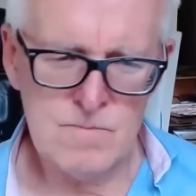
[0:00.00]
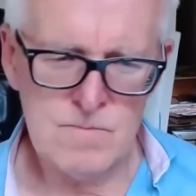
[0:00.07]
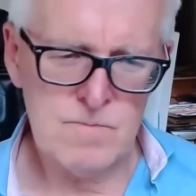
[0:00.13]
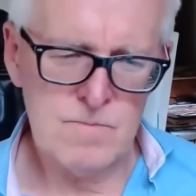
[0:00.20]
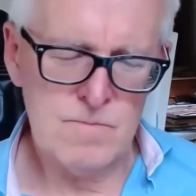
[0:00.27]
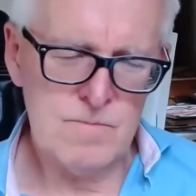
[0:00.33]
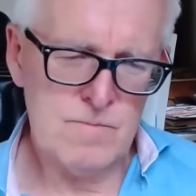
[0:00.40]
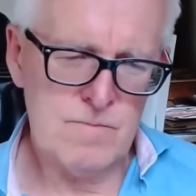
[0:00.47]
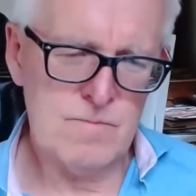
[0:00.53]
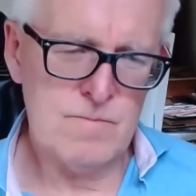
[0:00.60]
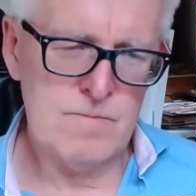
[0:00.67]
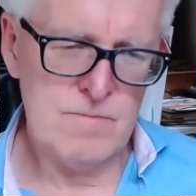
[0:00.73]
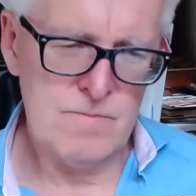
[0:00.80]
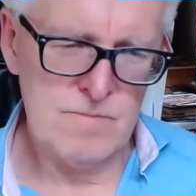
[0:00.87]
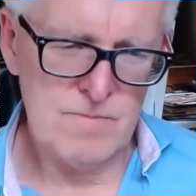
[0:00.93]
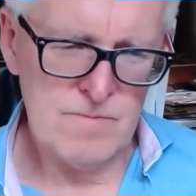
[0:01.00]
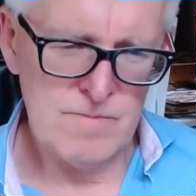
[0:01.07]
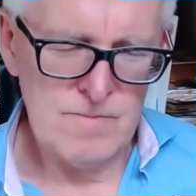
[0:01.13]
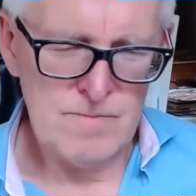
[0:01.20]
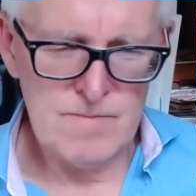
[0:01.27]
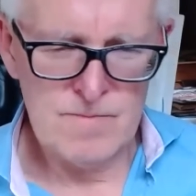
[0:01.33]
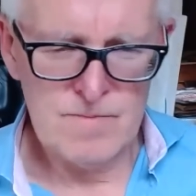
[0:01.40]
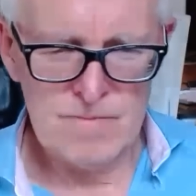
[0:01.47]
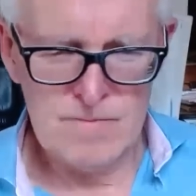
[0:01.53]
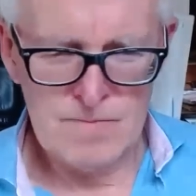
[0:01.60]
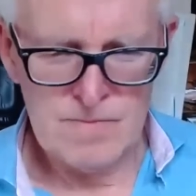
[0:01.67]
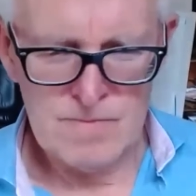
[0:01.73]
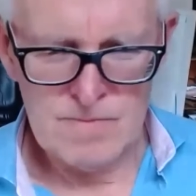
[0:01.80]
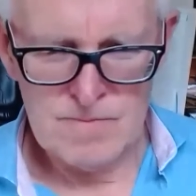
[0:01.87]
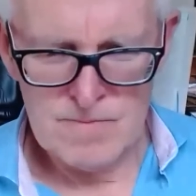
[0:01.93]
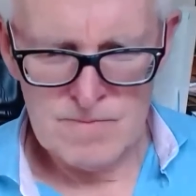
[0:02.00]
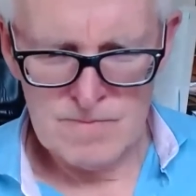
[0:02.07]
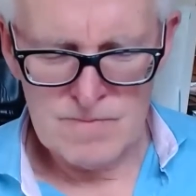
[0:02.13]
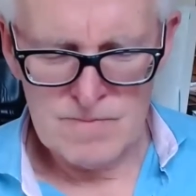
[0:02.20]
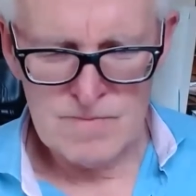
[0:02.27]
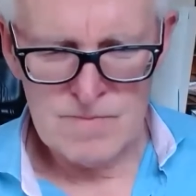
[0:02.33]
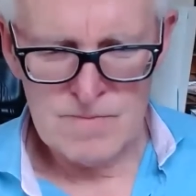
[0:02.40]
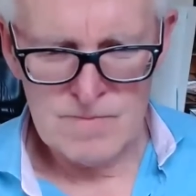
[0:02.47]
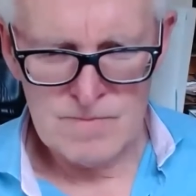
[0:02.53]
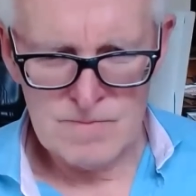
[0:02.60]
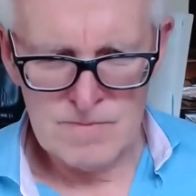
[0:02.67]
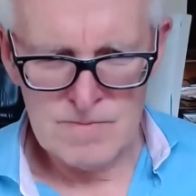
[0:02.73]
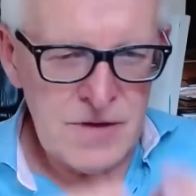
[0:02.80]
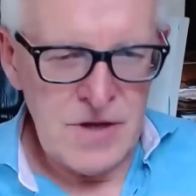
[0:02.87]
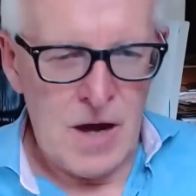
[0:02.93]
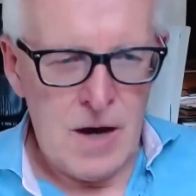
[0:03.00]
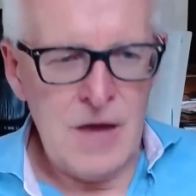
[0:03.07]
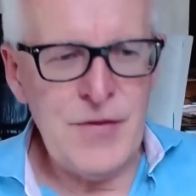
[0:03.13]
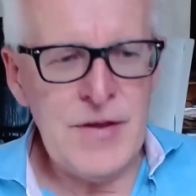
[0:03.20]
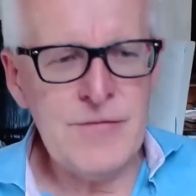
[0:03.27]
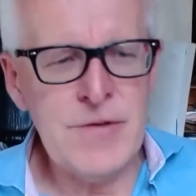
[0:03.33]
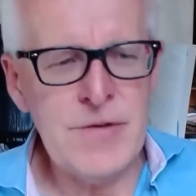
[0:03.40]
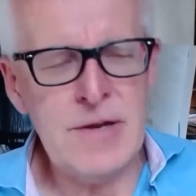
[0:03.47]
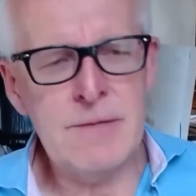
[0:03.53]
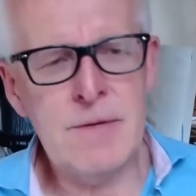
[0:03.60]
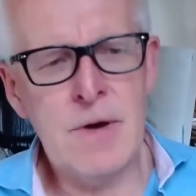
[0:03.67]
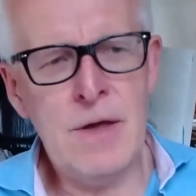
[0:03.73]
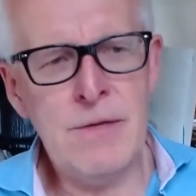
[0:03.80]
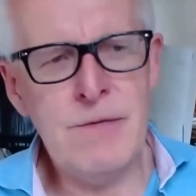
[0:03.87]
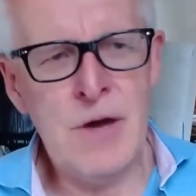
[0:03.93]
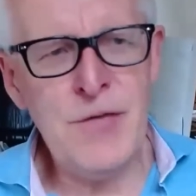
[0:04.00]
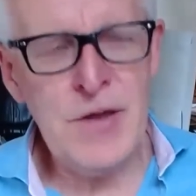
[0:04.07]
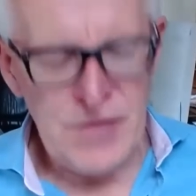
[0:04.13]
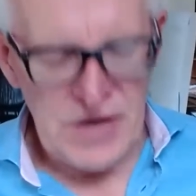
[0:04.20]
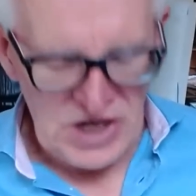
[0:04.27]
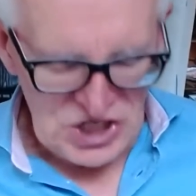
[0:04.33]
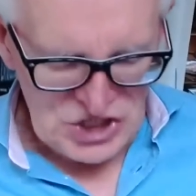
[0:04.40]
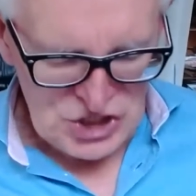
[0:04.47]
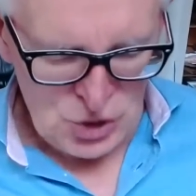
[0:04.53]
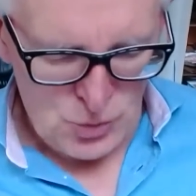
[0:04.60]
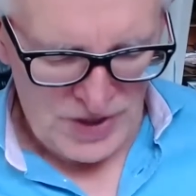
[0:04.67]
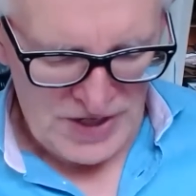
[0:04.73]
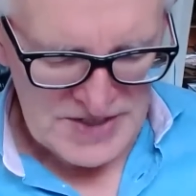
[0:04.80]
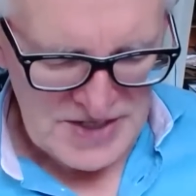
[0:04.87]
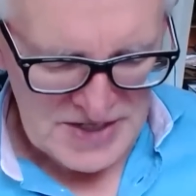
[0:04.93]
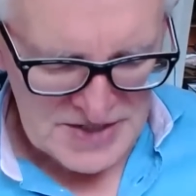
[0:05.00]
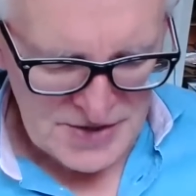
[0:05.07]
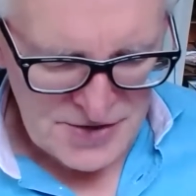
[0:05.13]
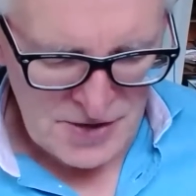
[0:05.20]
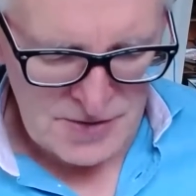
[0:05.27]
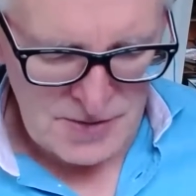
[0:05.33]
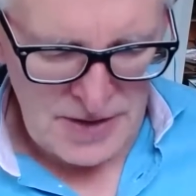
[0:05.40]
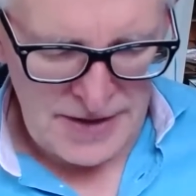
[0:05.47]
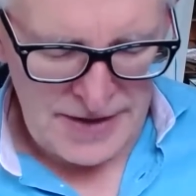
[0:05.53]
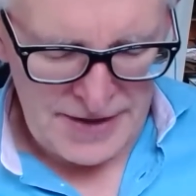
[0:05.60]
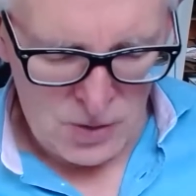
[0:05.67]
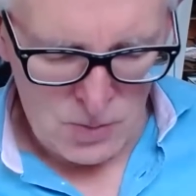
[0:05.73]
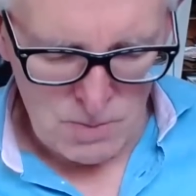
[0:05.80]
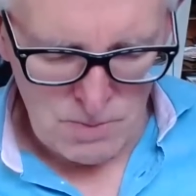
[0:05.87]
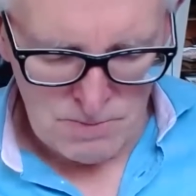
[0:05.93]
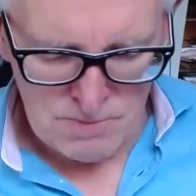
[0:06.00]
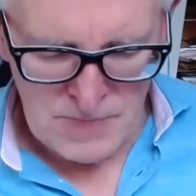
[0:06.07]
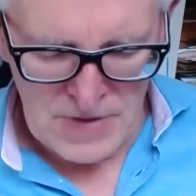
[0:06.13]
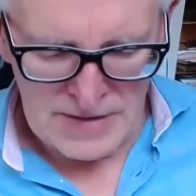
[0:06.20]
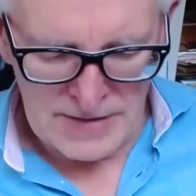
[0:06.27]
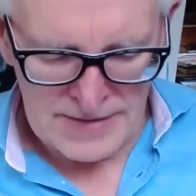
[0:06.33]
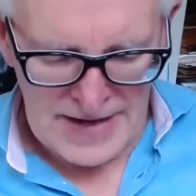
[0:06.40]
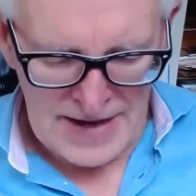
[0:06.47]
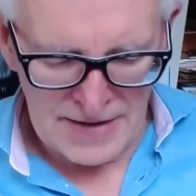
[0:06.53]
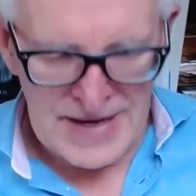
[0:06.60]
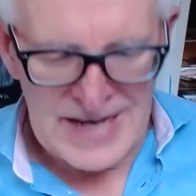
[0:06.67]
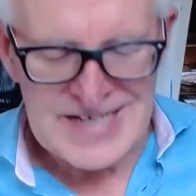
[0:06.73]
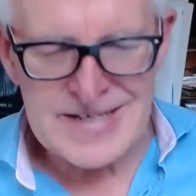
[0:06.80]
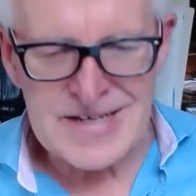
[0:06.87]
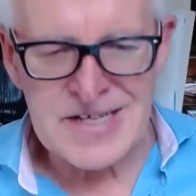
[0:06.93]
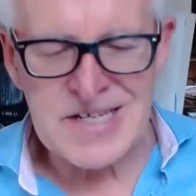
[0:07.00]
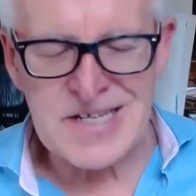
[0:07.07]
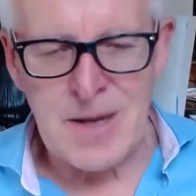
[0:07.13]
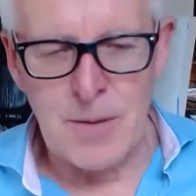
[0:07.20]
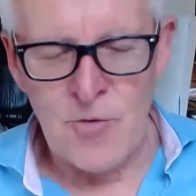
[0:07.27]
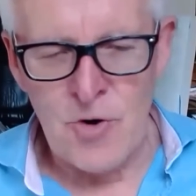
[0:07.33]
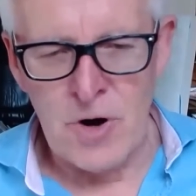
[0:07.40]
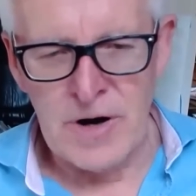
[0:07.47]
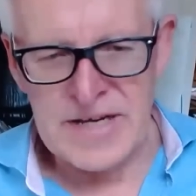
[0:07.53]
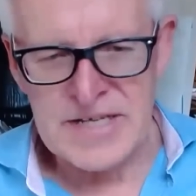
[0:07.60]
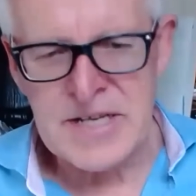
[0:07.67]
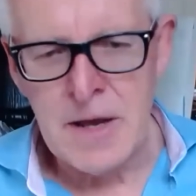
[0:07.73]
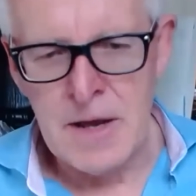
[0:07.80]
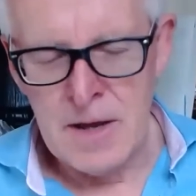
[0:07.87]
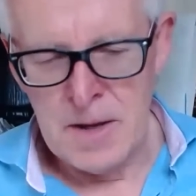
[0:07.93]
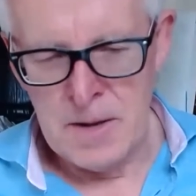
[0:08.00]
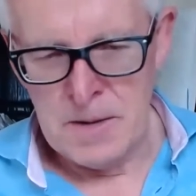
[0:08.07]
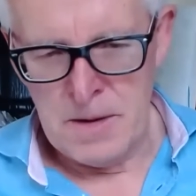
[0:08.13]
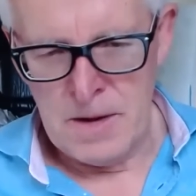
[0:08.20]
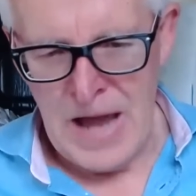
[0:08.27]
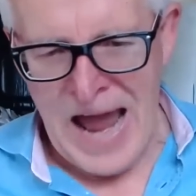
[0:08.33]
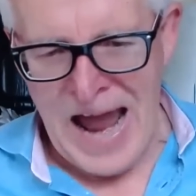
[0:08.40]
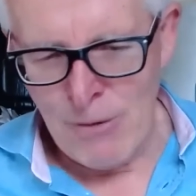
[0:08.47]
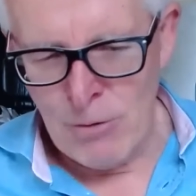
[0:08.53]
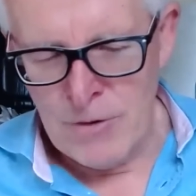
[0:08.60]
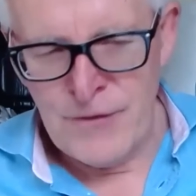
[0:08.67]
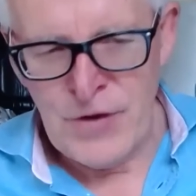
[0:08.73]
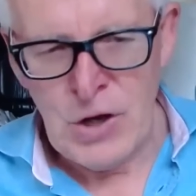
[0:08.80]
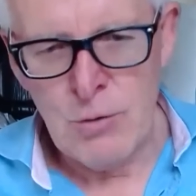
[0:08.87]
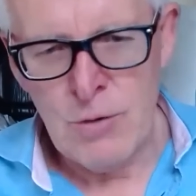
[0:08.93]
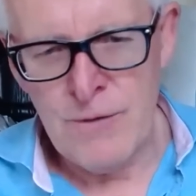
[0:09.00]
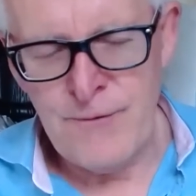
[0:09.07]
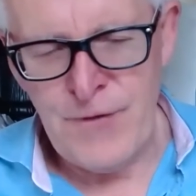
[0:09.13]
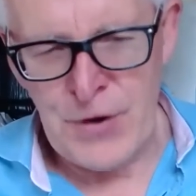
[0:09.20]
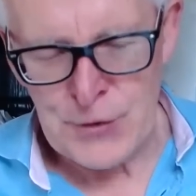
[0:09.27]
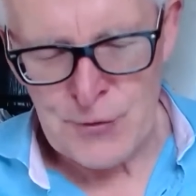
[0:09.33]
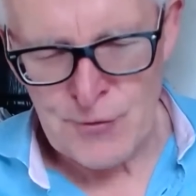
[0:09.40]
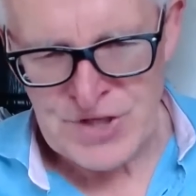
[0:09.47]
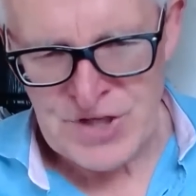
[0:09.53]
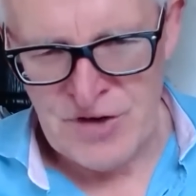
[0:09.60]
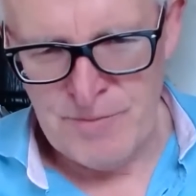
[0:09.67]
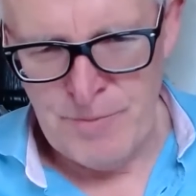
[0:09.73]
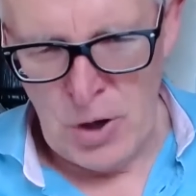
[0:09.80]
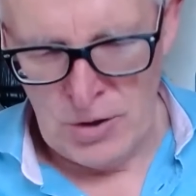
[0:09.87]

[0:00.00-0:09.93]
And I know you have some perhaps conflicting views with that. Yeah, I think the I think the issue is is that, you know, let, let's just summarize our view of Federal Reserve